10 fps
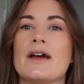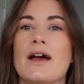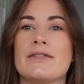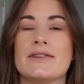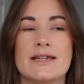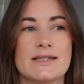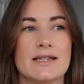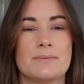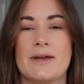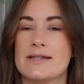This
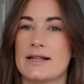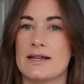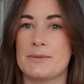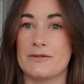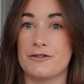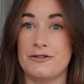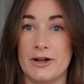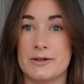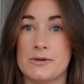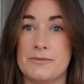is basically a bit of a
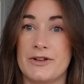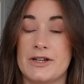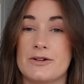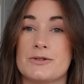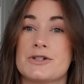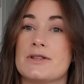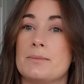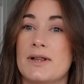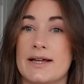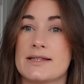follow-up video to the
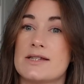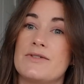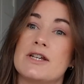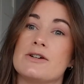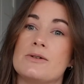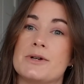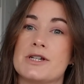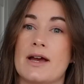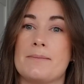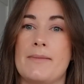plans video
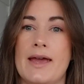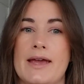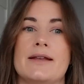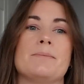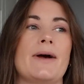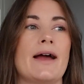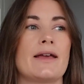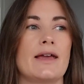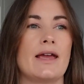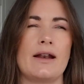which I made
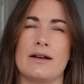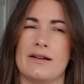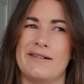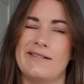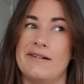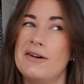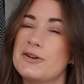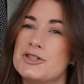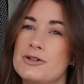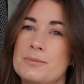back in
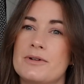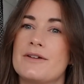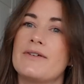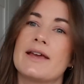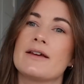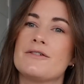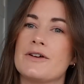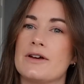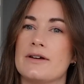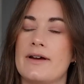October, I think,
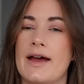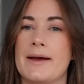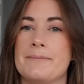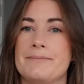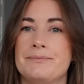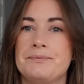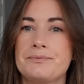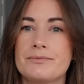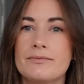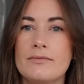for
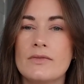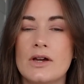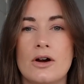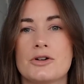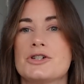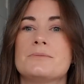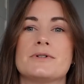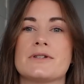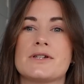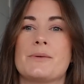
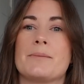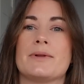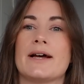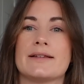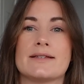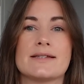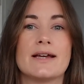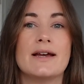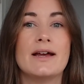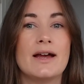autumnal sewing plans.
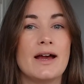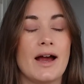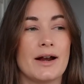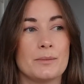And